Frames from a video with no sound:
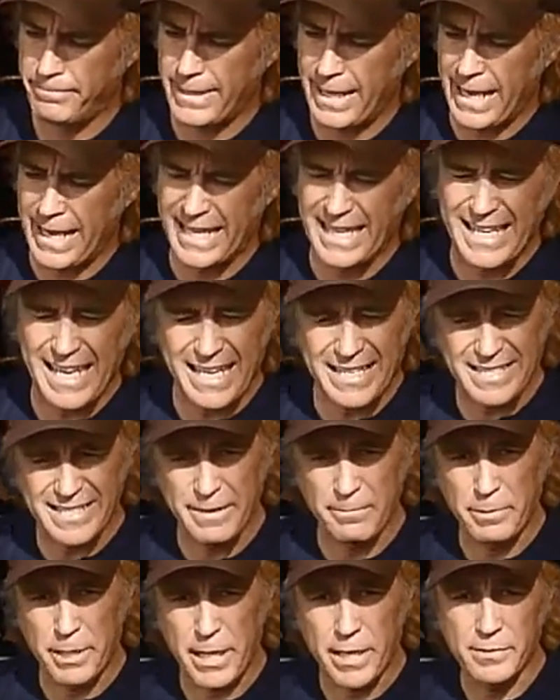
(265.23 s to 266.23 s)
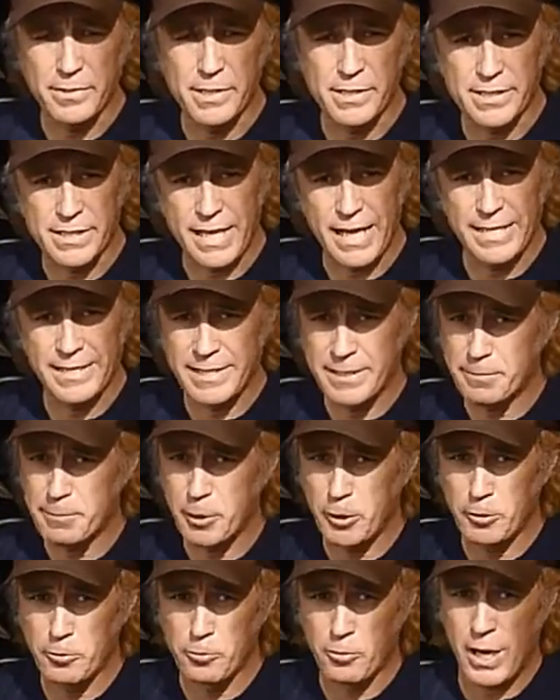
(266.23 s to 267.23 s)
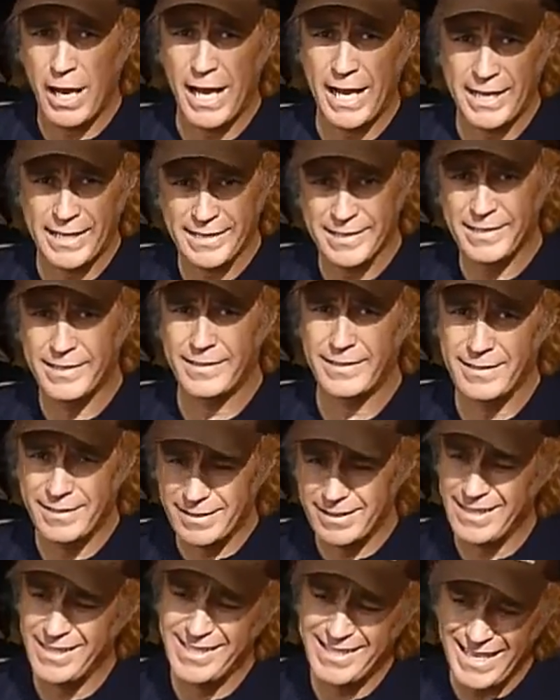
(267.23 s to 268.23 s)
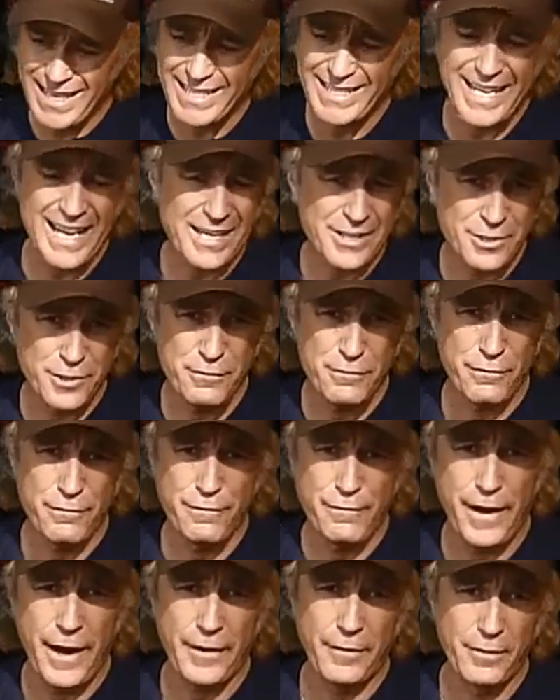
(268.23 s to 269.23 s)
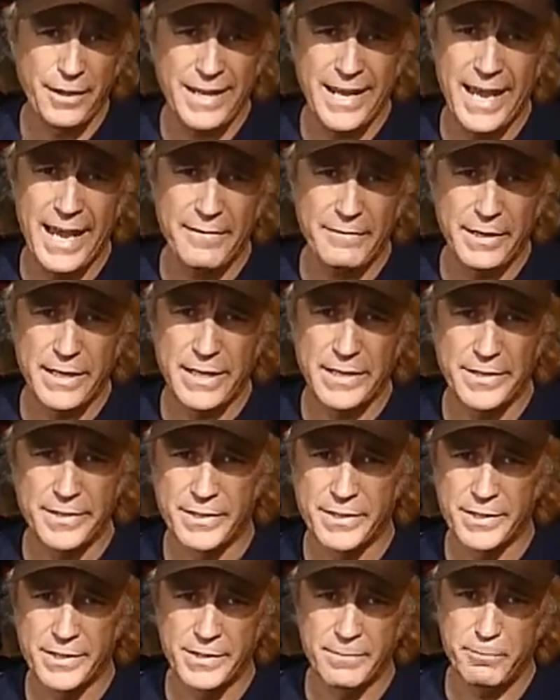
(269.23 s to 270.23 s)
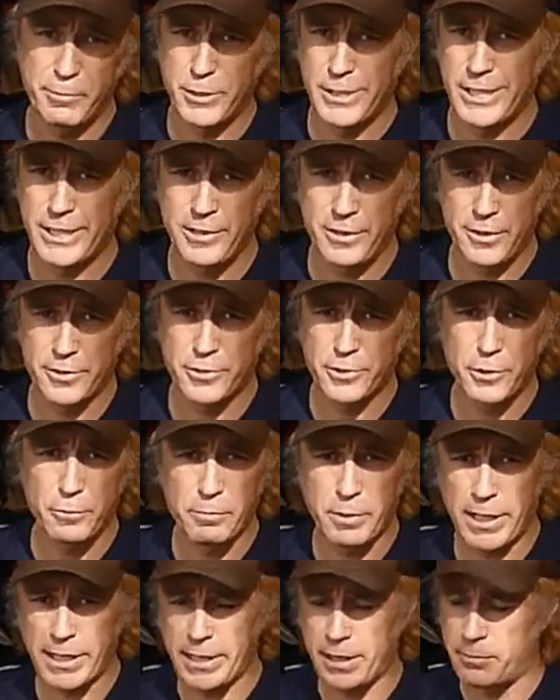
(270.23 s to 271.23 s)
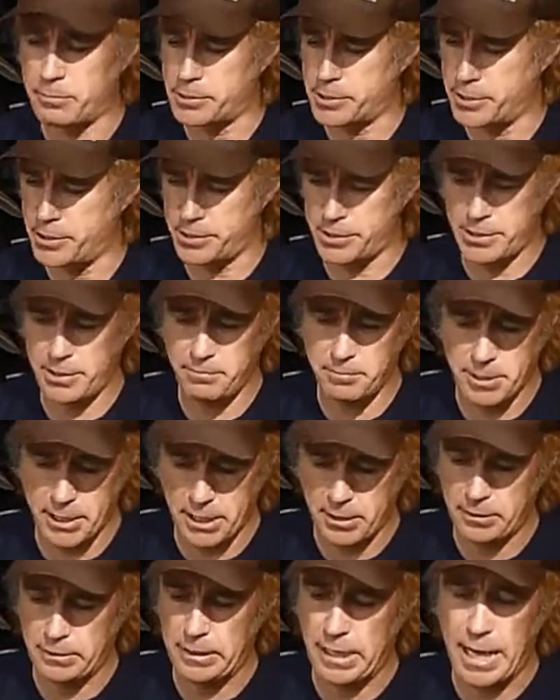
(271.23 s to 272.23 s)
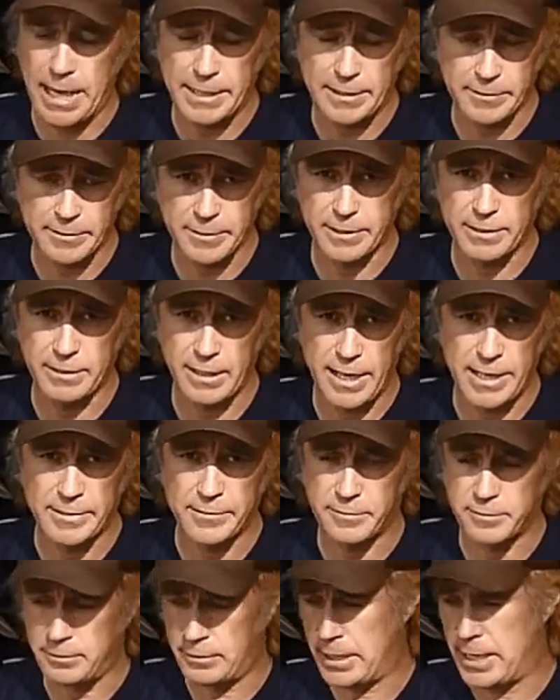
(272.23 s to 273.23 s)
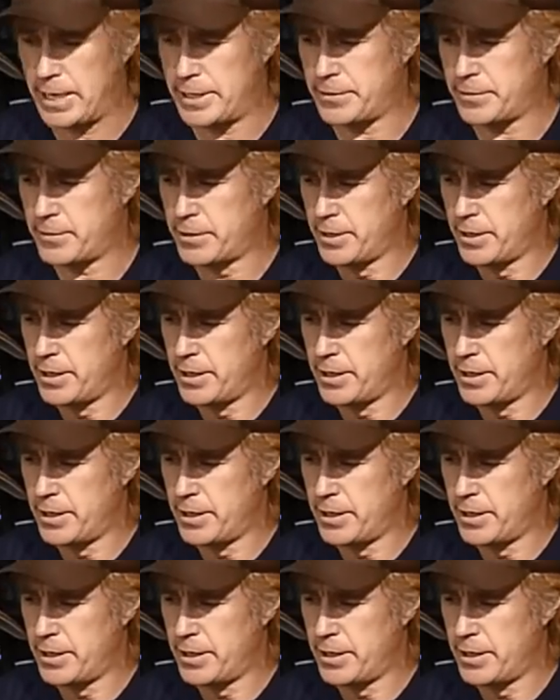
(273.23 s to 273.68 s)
Again, something else that's kind of typical Arai is this thing's actually fairly heavy, as particularly our dirt bike helmets just seem to get lighter and lighter and lighter.